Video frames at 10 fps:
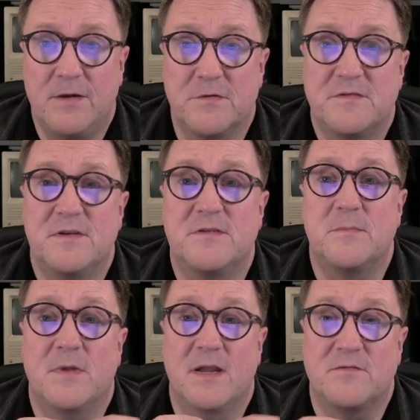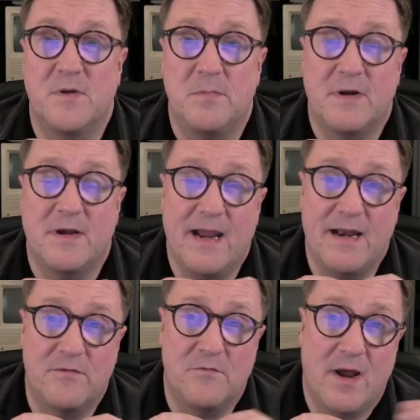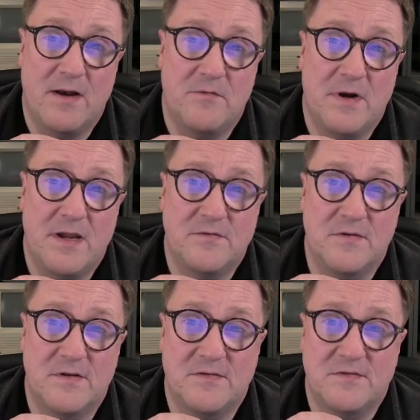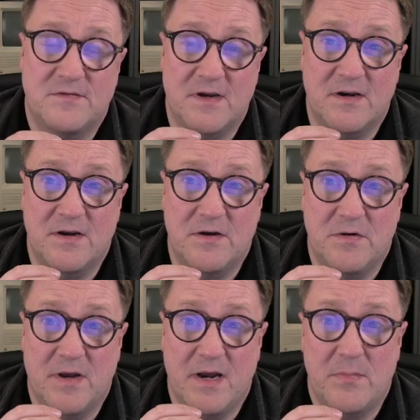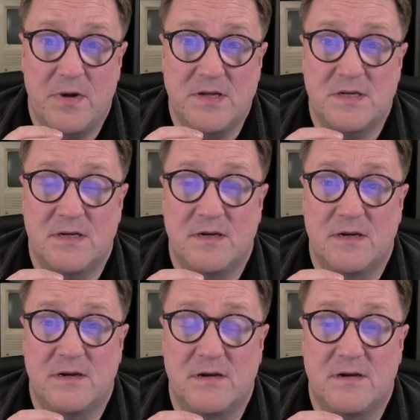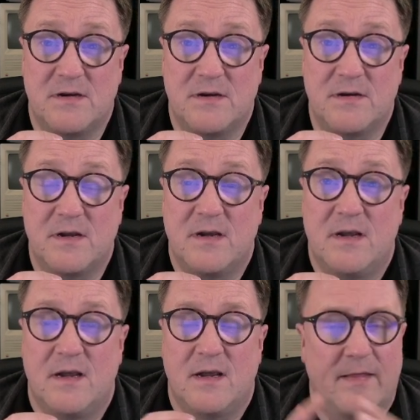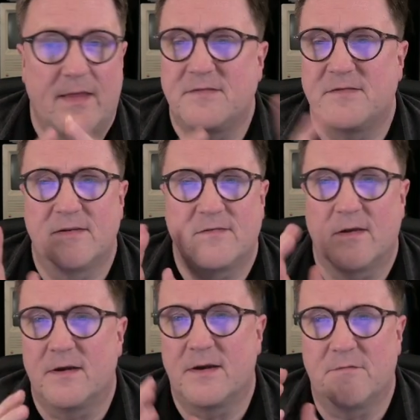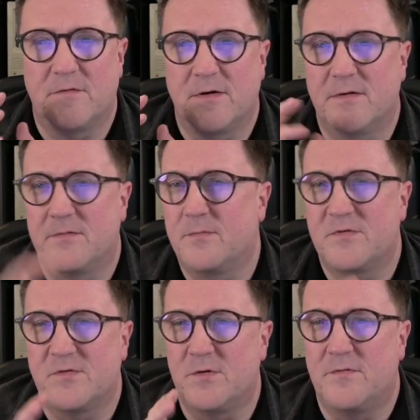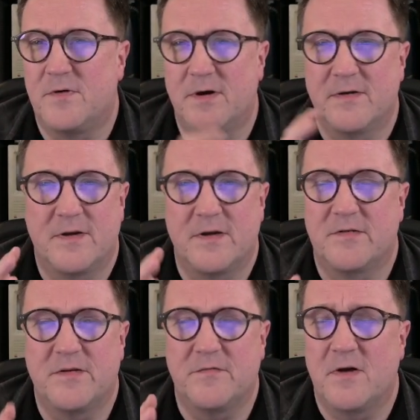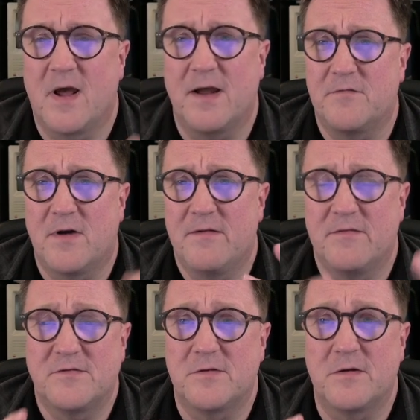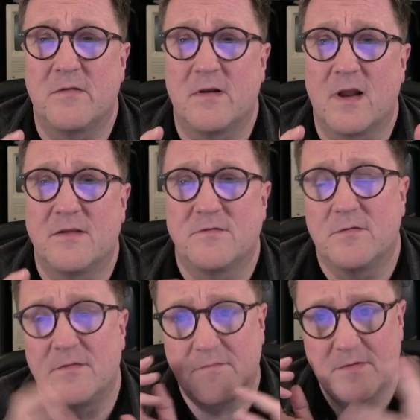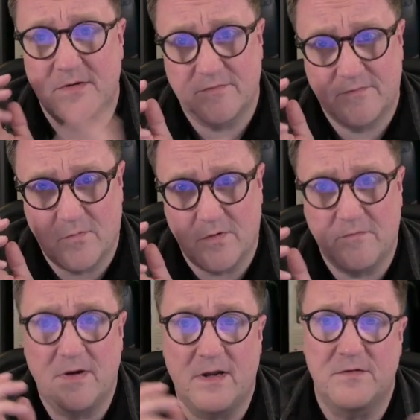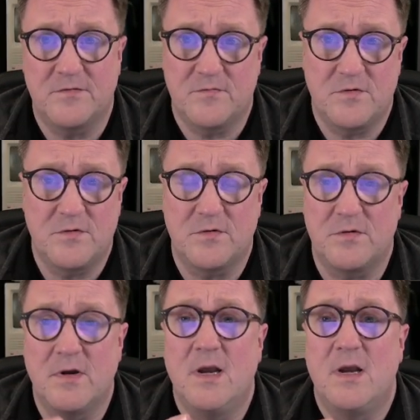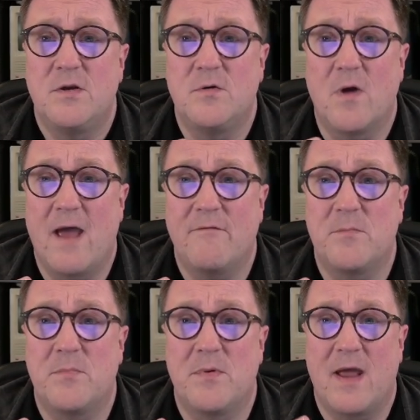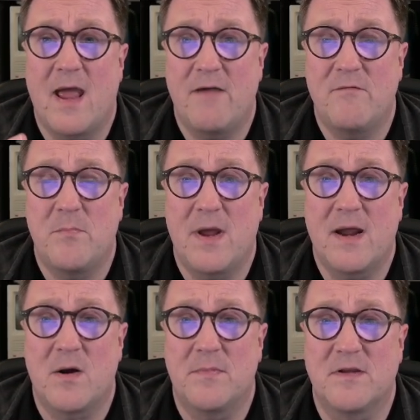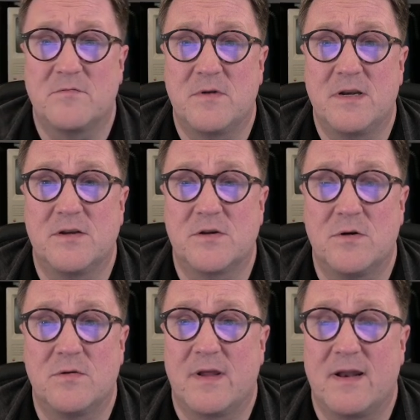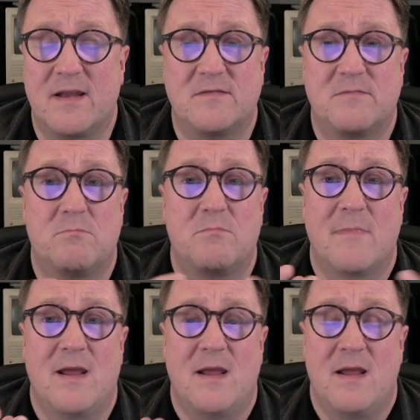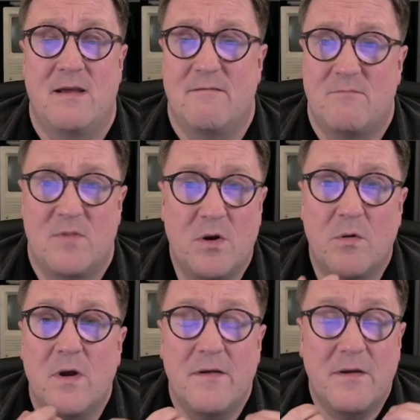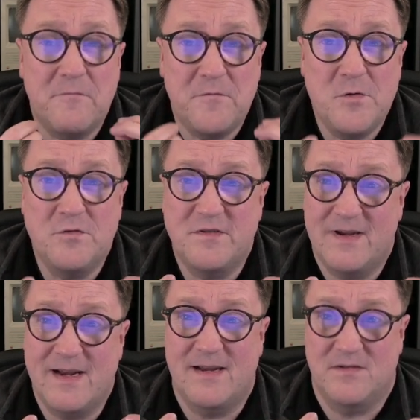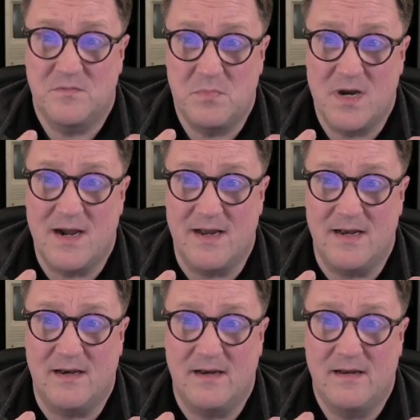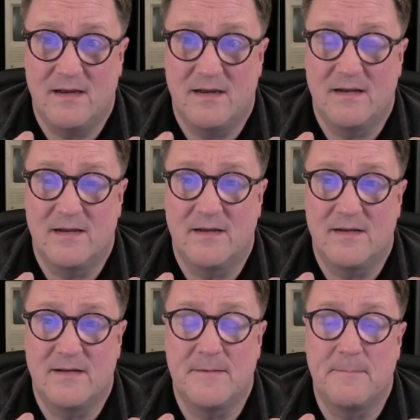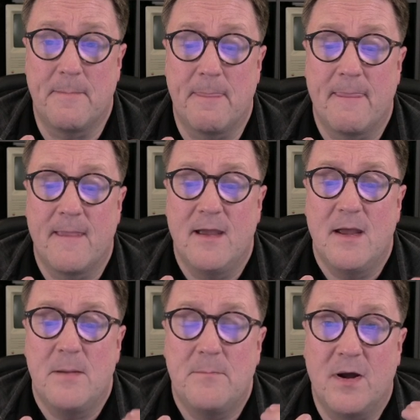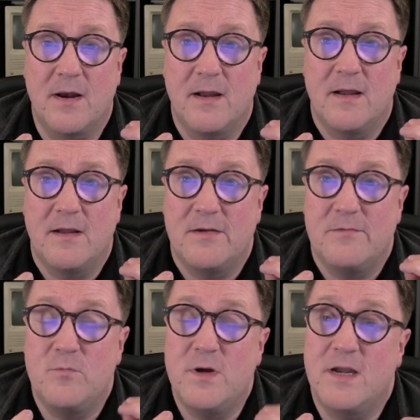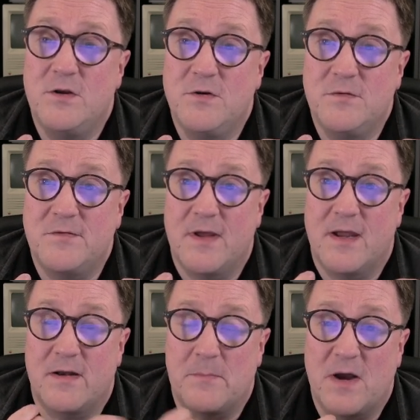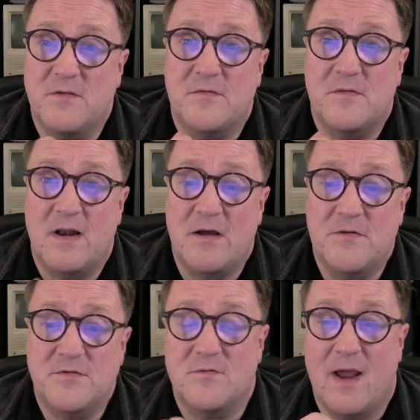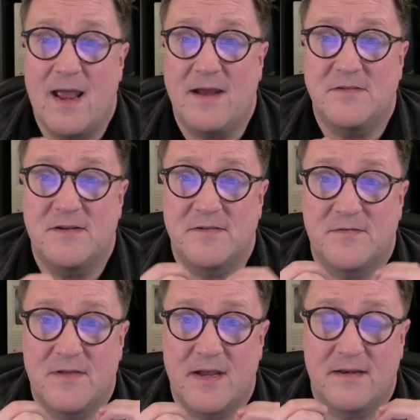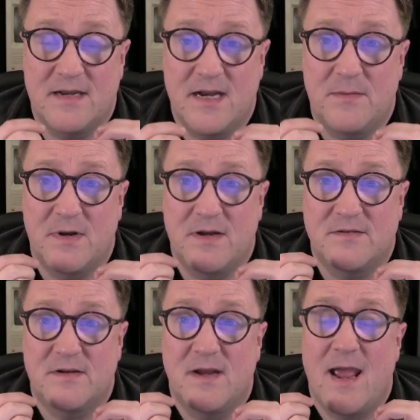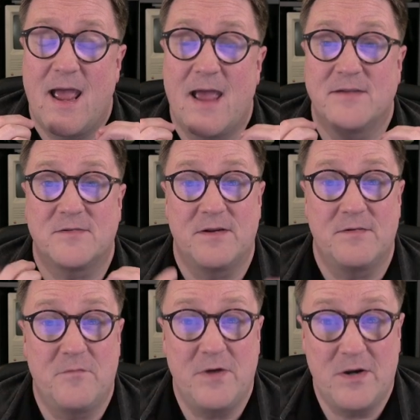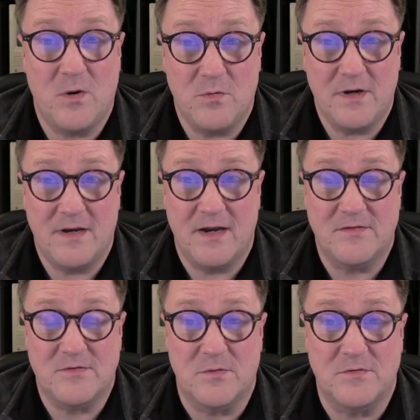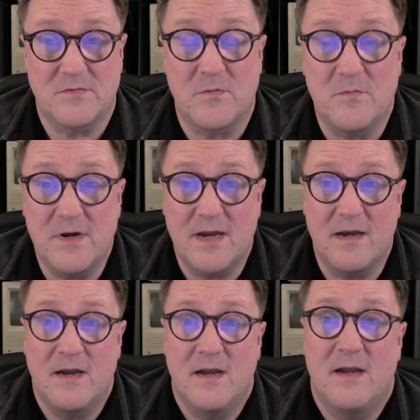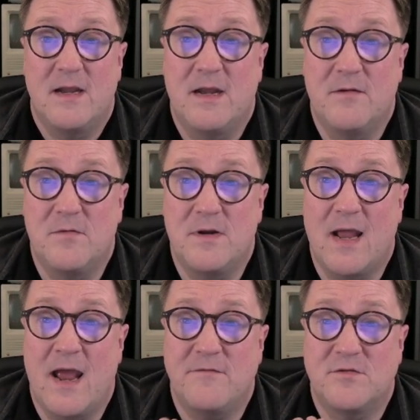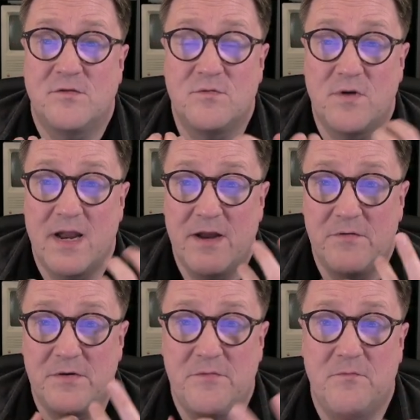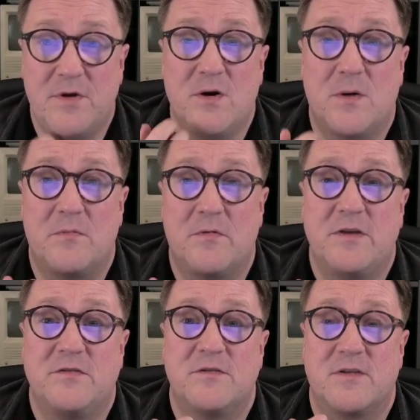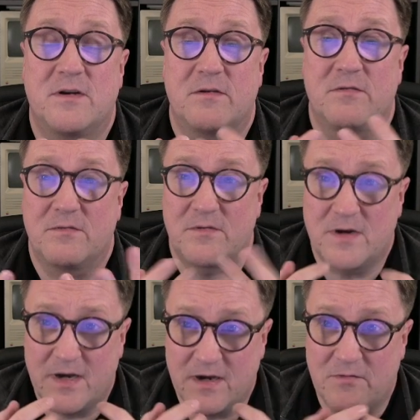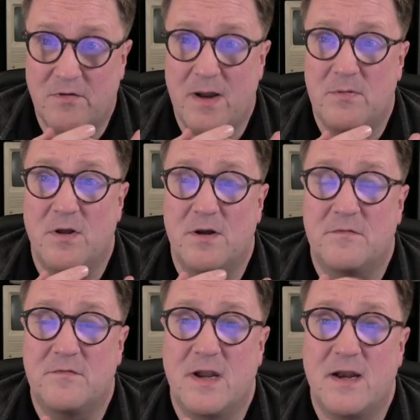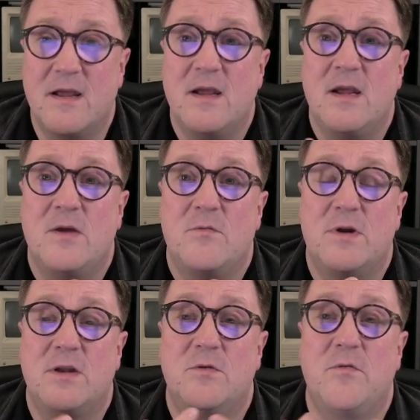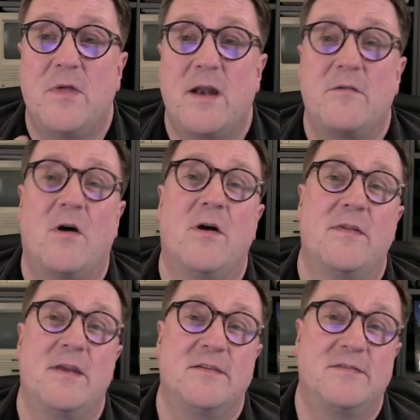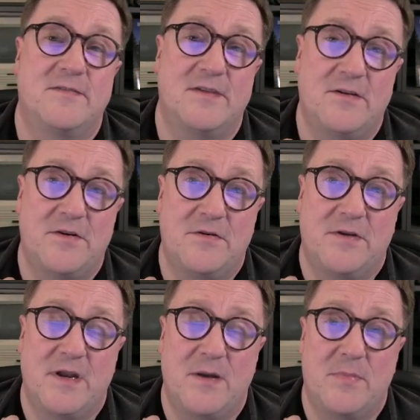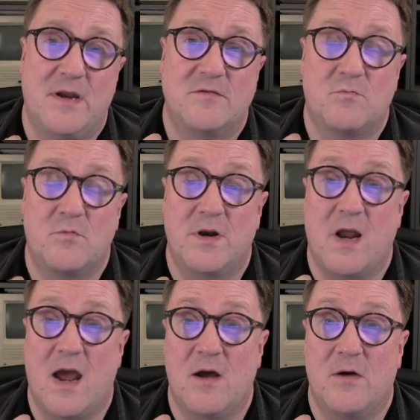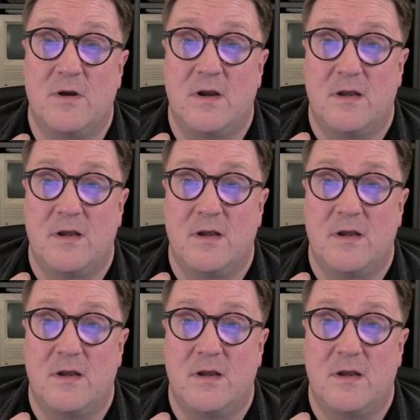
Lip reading: system gets replicated right away into this secondary database. And that sits on a different server and different drive and stuff like that. So if one fails, you haven't have a backup that's ready to go that is, you know, a few seconds behind. But we can use that. Microsoft allows us to access that database as a read-only data source. So we can, if we have to do heavy read operations and grab a lot of data, we can do that on this secondary database without